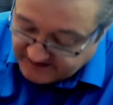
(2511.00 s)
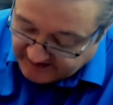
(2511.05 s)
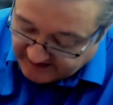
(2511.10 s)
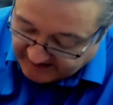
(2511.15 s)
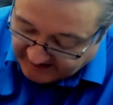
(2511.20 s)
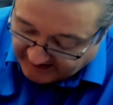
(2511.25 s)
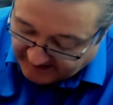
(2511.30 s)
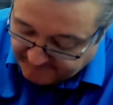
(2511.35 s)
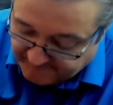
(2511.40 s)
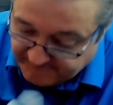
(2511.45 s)

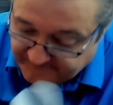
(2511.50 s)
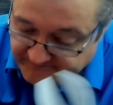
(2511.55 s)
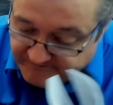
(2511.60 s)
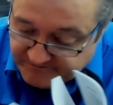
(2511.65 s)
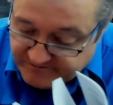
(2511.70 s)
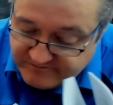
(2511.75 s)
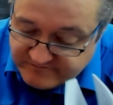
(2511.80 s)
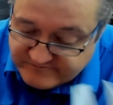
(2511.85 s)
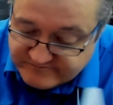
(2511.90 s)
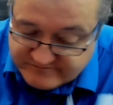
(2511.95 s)
Yeah.
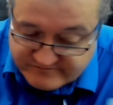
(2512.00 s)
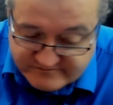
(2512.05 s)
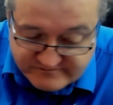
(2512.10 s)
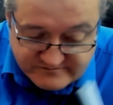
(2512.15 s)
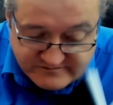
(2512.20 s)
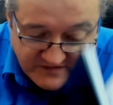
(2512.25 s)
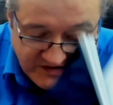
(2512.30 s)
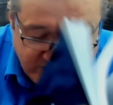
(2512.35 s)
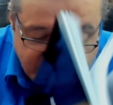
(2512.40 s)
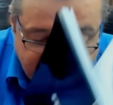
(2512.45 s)

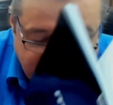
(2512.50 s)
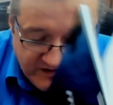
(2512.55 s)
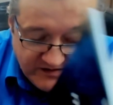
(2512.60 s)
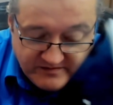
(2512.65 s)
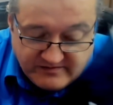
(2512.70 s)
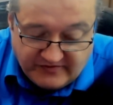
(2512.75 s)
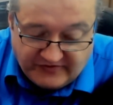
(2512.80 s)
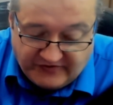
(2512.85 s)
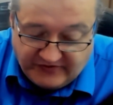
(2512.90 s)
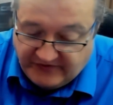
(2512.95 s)
I've got
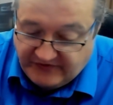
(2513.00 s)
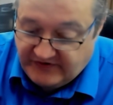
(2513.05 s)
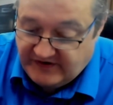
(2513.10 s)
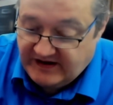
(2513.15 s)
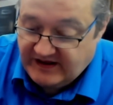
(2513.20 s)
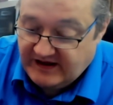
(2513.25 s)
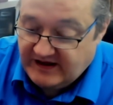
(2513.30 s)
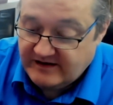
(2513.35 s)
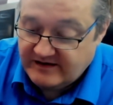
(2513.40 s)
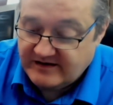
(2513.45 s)
all sorts in
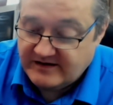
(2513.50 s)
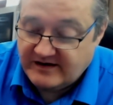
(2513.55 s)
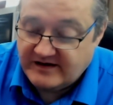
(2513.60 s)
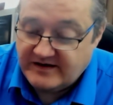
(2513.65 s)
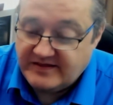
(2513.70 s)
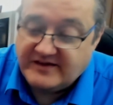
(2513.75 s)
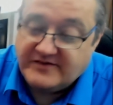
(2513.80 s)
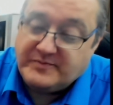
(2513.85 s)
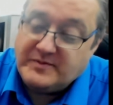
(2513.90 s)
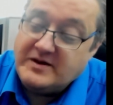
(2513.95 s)
here.
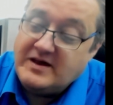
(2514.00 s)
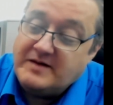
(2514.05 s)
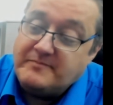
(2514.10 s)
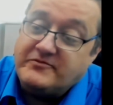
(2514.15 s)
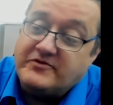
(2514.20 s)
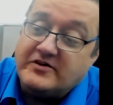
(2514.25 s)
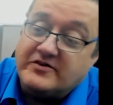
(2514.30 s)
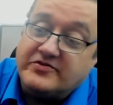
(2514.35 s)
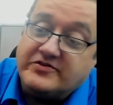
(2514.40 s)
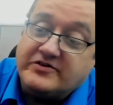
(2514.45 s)
There's my
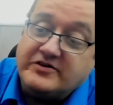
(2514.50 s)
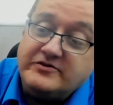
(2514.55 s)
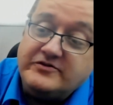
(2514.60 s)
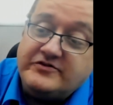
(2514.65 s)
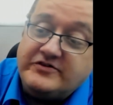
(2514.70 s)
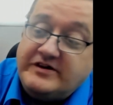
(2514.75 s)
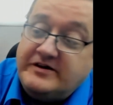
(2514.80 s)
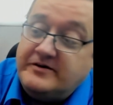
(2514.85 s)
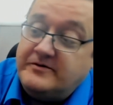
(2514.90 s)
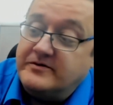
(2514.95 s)
M.2
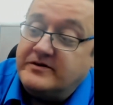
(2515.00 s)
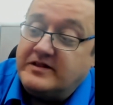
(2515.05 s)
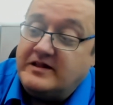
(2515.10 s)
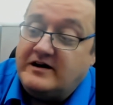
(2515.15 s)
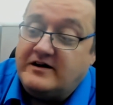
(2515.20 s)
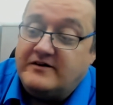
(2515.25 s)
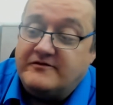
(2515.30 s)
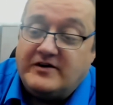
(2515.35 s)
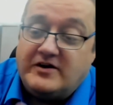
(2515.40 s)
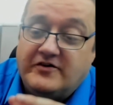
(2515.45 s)
shield
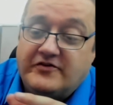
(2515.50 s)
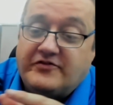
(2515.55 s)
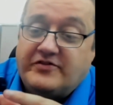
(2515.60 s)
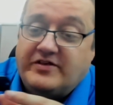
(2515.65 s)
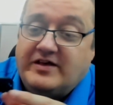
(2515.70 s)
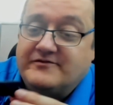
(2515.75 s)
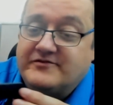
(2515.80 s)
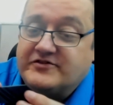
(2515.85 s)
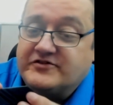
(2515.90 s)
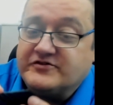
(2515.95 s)
that I've lost
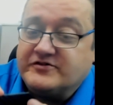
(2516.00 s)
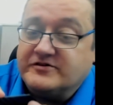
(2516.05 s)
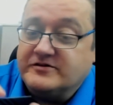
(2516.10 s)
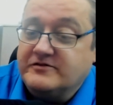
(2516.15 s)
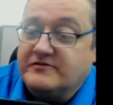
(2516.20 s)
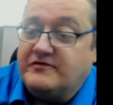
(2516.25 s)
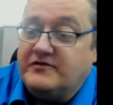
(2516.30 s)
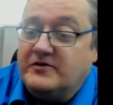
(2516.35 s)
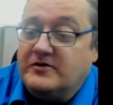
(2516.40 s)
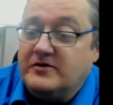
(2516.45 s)
the other
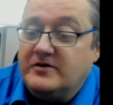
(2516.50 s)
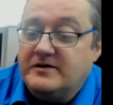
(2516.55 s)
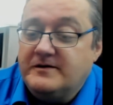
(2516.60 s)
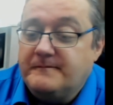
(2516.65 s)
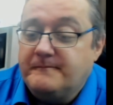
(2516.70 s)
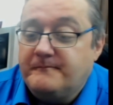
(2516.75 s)
screw for.